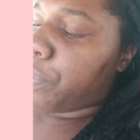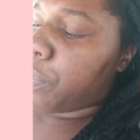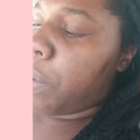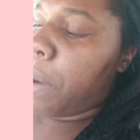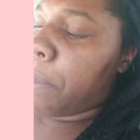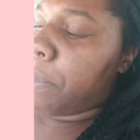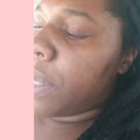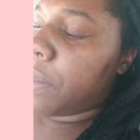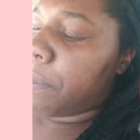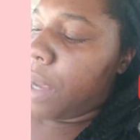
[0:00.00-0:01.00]
When my
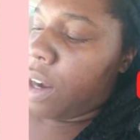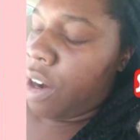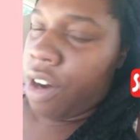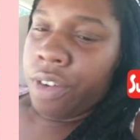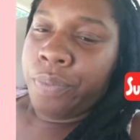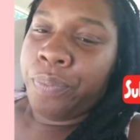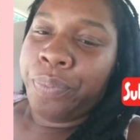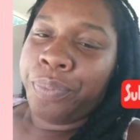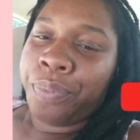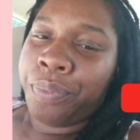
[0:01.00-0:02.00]
brother met her,
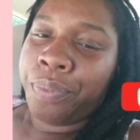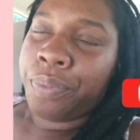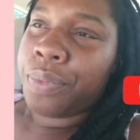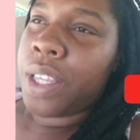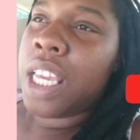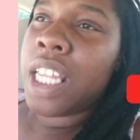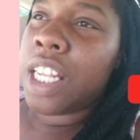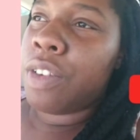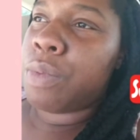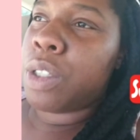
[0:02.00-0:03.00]
he
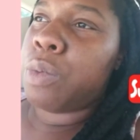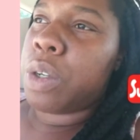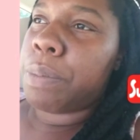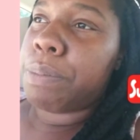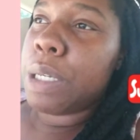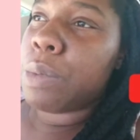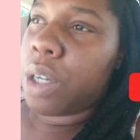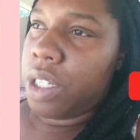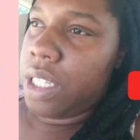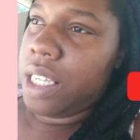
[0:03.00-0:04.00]
didn't really want to be
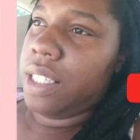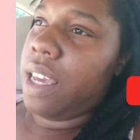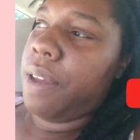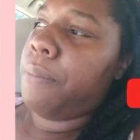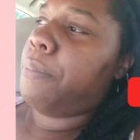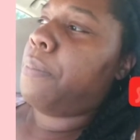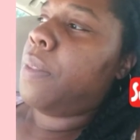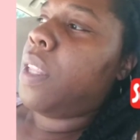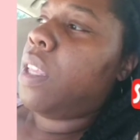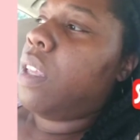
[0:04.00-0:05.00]
with her like that.
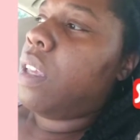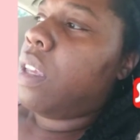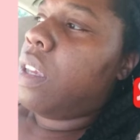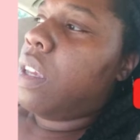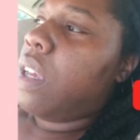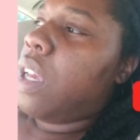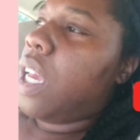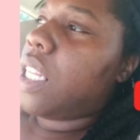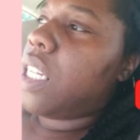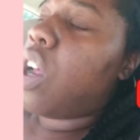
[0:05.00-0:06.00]

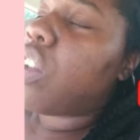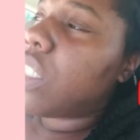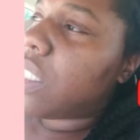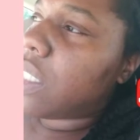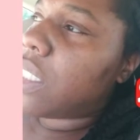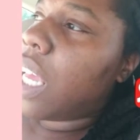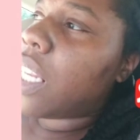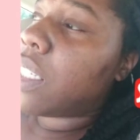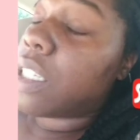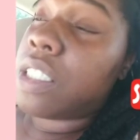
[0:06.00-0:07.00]
And then all of a
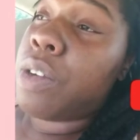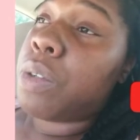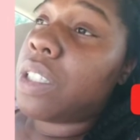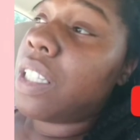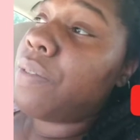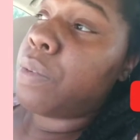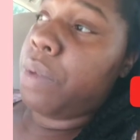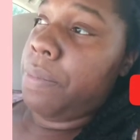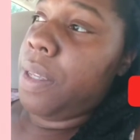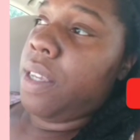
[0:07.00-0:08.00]
sudden, because they were living
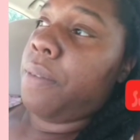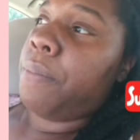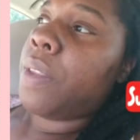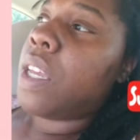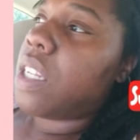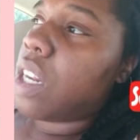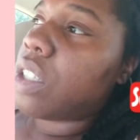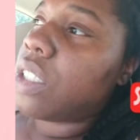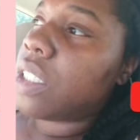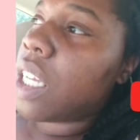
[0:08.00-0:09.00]
with me, and then all
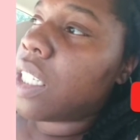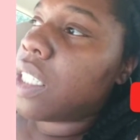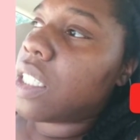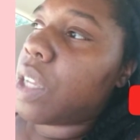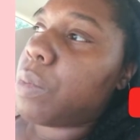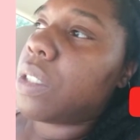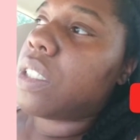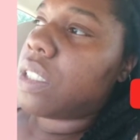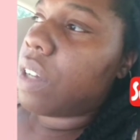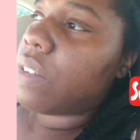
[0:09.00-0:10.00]
of a sudden, they went to
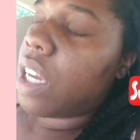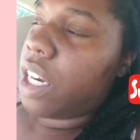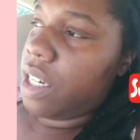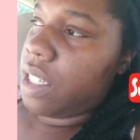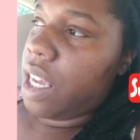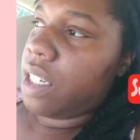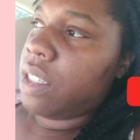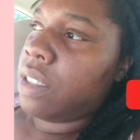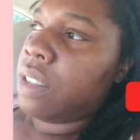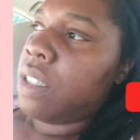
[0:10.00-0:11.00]
South Carolina.
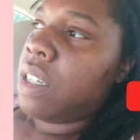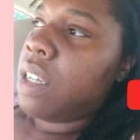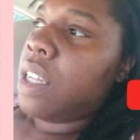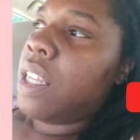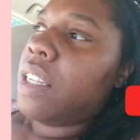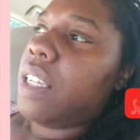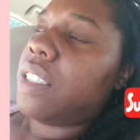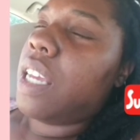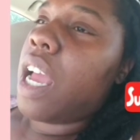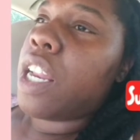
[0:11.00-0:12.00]

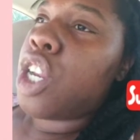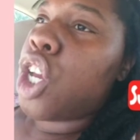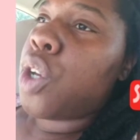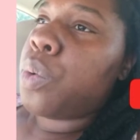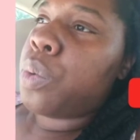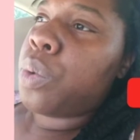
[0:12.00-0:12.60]
Next thing I know,